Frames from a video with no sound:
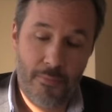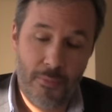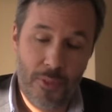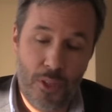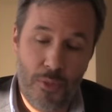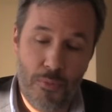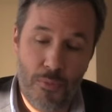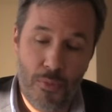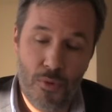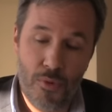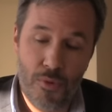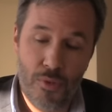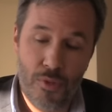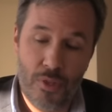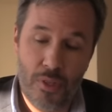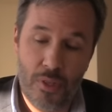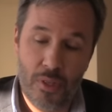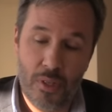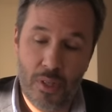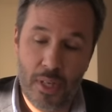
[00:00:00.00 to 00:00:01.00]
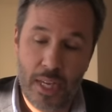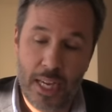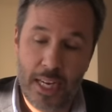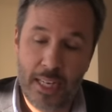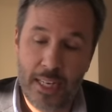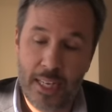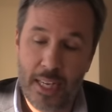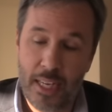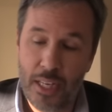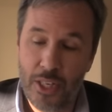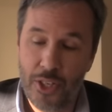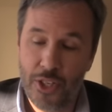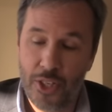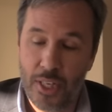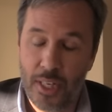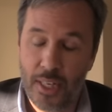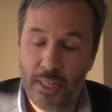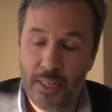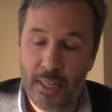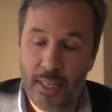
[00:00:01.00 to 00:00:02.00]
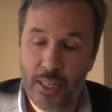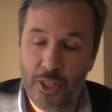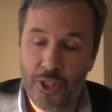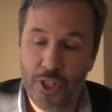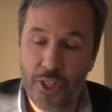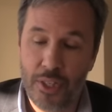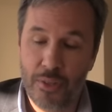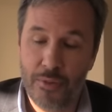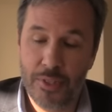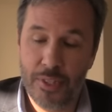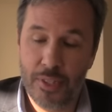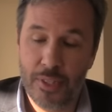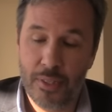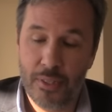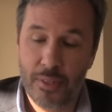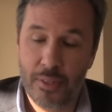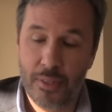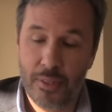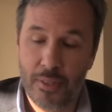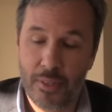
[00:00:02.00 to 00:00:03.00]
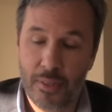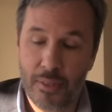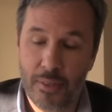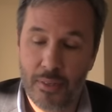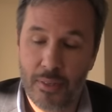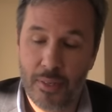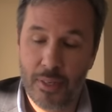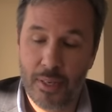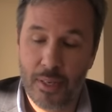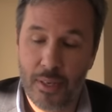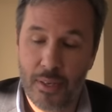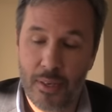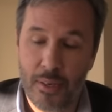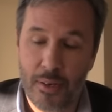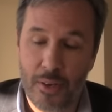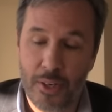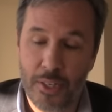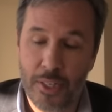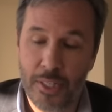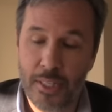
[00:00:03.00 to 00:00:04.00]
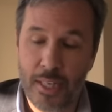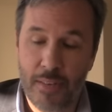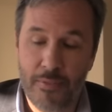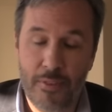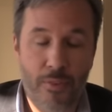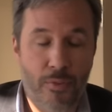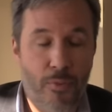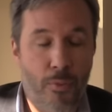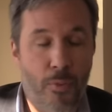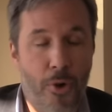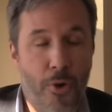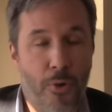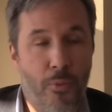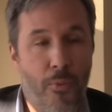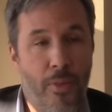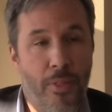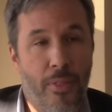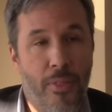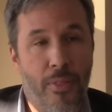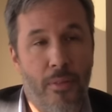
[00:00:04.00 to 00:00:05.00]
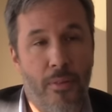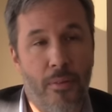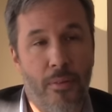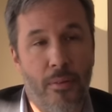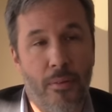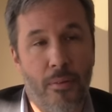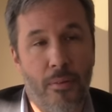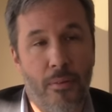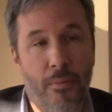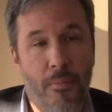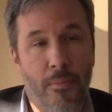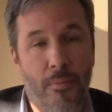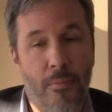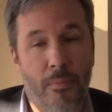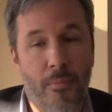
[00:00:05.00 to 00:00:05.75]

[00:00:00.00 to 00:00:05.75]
the most engaged and, and generous artist I've ever worked with. Mm.